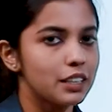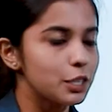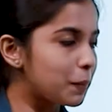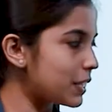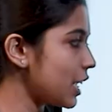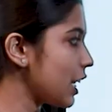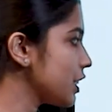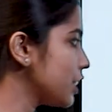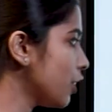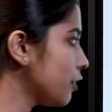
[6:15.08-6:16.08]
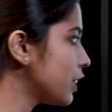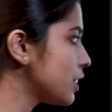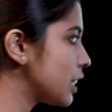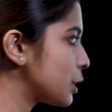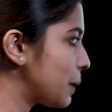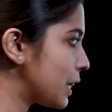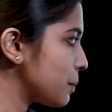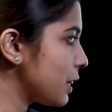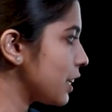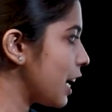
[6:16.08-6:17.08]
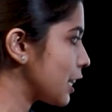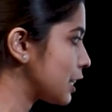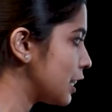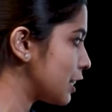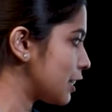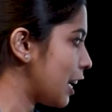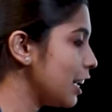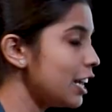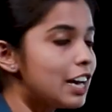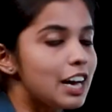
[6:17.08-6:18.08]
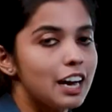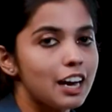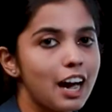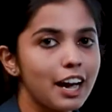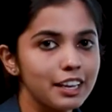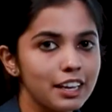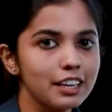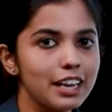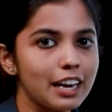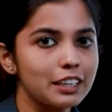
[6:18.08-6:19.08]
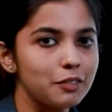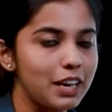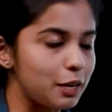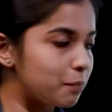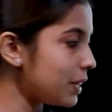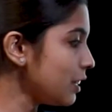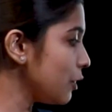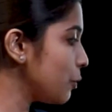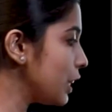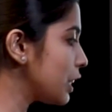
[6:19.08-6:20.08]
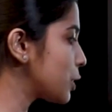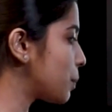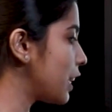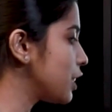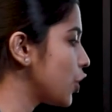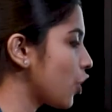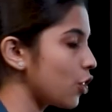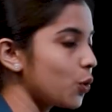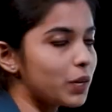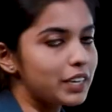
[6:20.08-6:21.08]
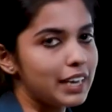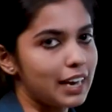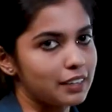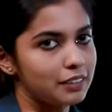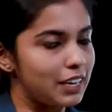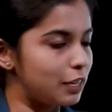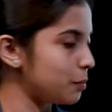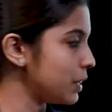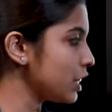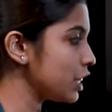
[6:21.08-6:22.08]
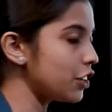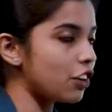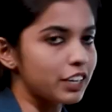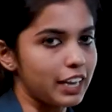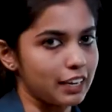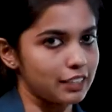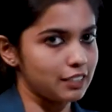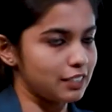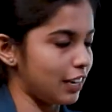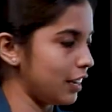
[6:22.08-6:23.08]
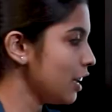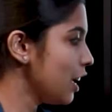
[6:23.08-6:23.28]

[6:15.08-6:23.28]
The speciality of this displacement reaction is that a higher reactive element will displace your lower reactive element in your reactant side.